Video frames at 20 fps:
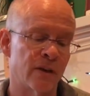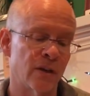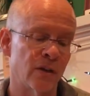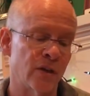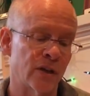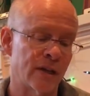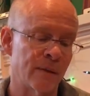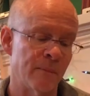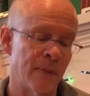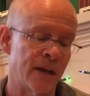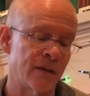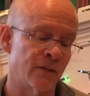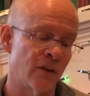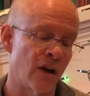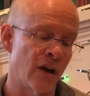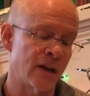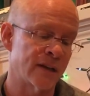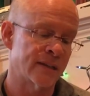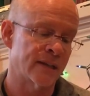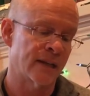to look at my
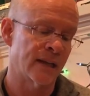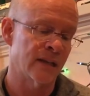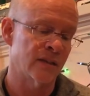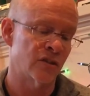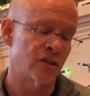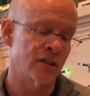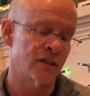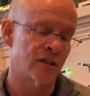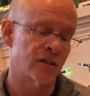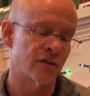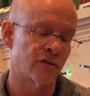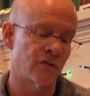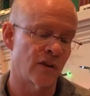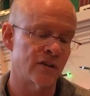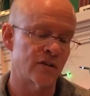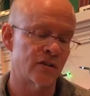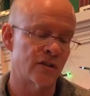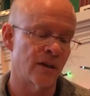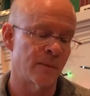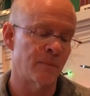drawings again, she
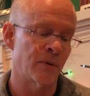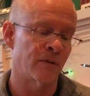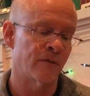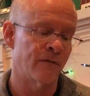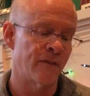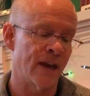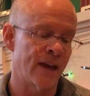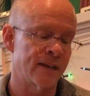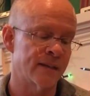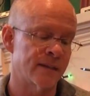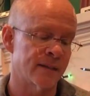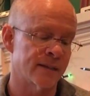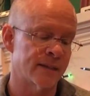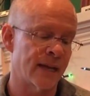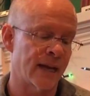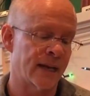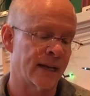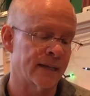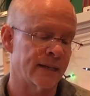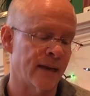scrunched up her face a second